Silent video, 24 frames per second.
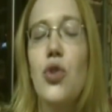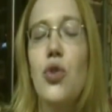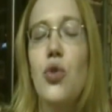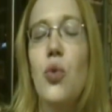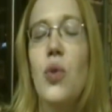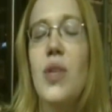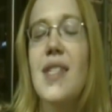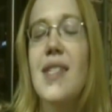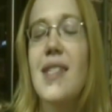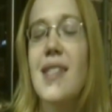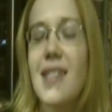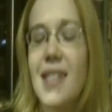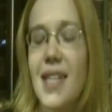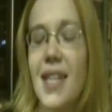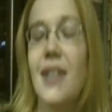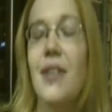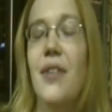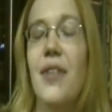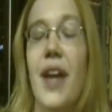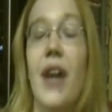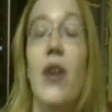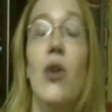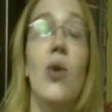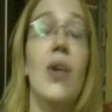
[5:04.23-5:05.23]
do you
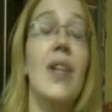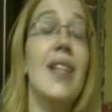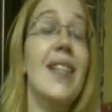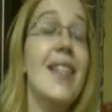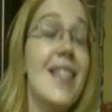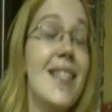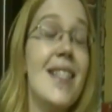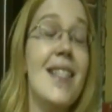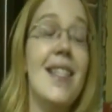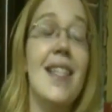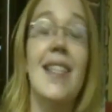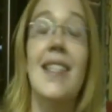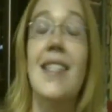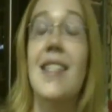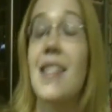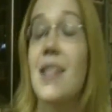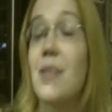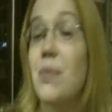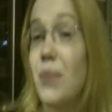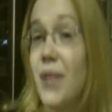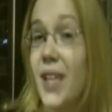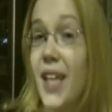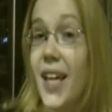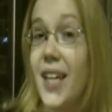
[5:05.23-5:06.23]
sell that, or at least
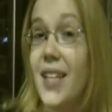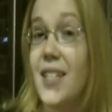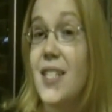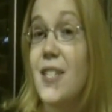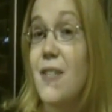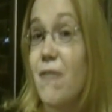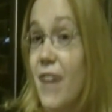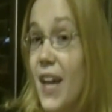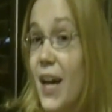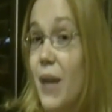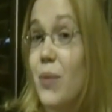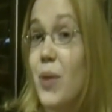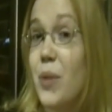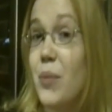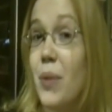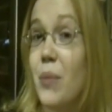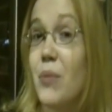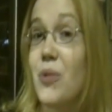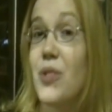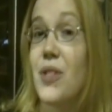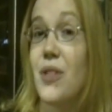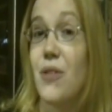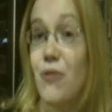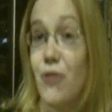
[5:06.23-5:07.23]
explain to family
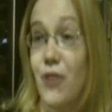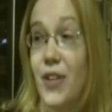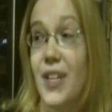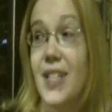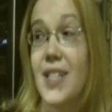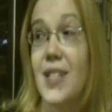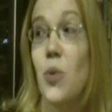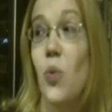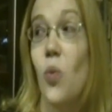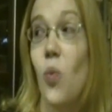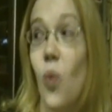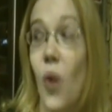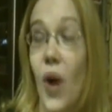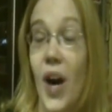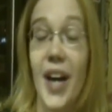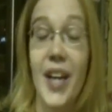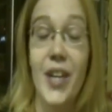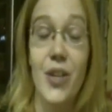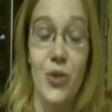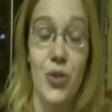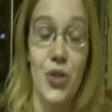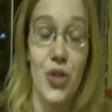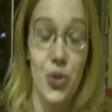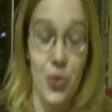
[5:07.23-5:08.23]
members and friends why
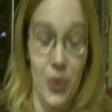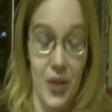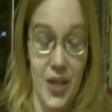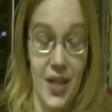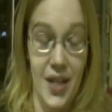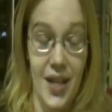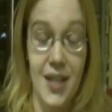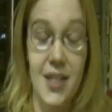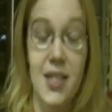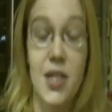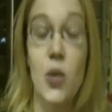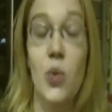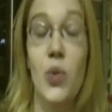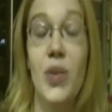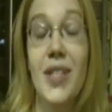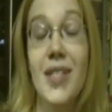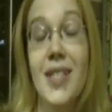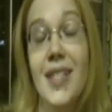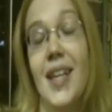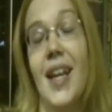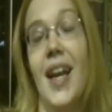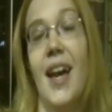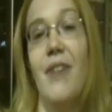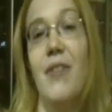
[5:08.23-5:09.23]
you're doing that? So we
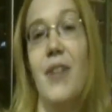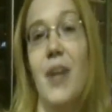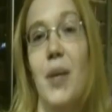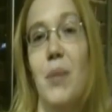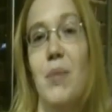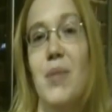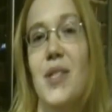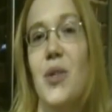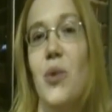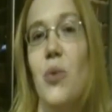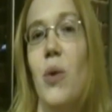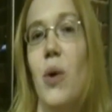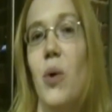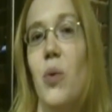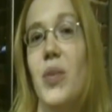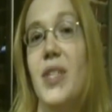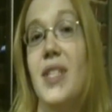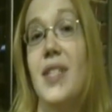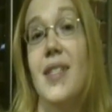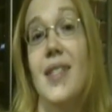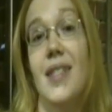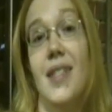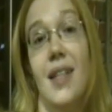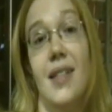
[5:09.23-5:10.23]
did have an episode where we
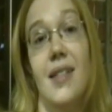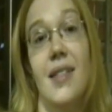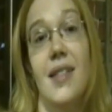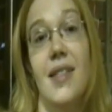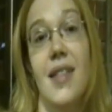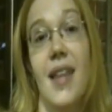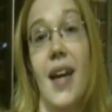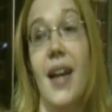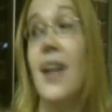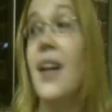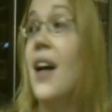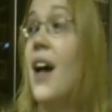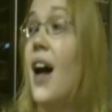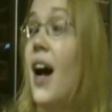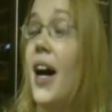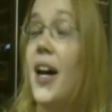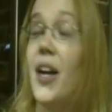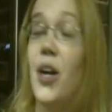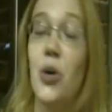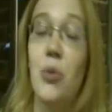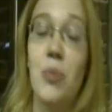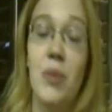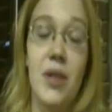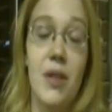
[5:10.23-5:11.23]
discussed that.
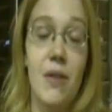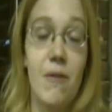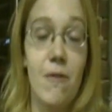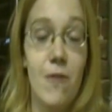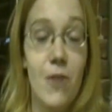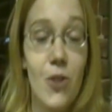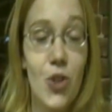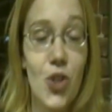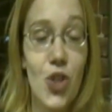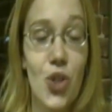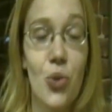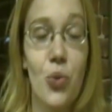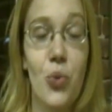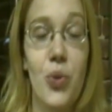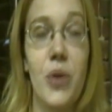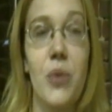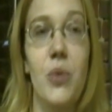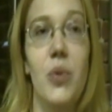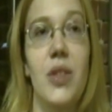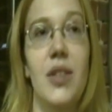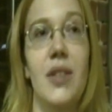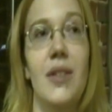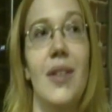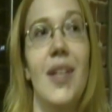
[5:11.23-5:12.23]
I hope in the future we
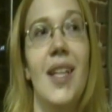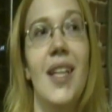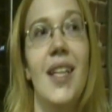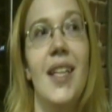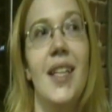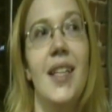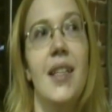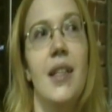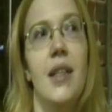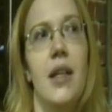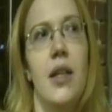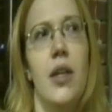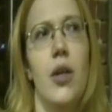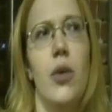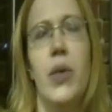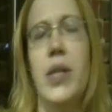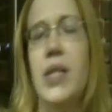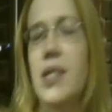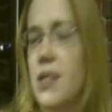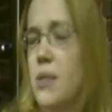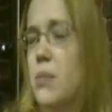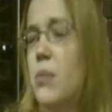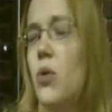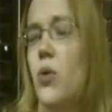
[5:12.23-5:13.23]
will, you know,
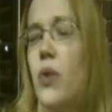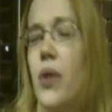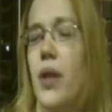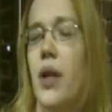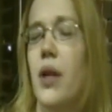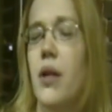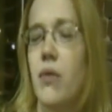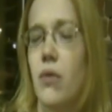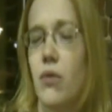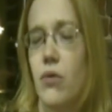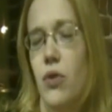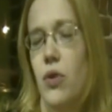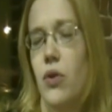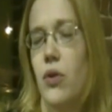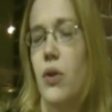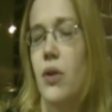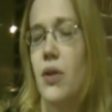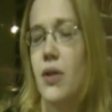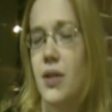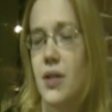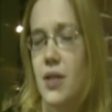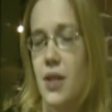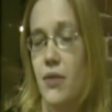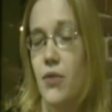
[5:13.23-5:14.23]
explore that even further.
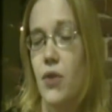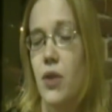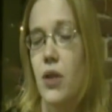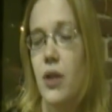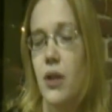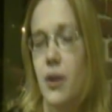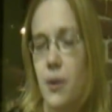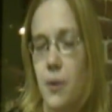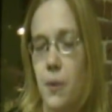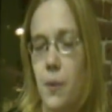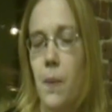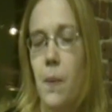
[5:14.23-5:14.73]
Definitely.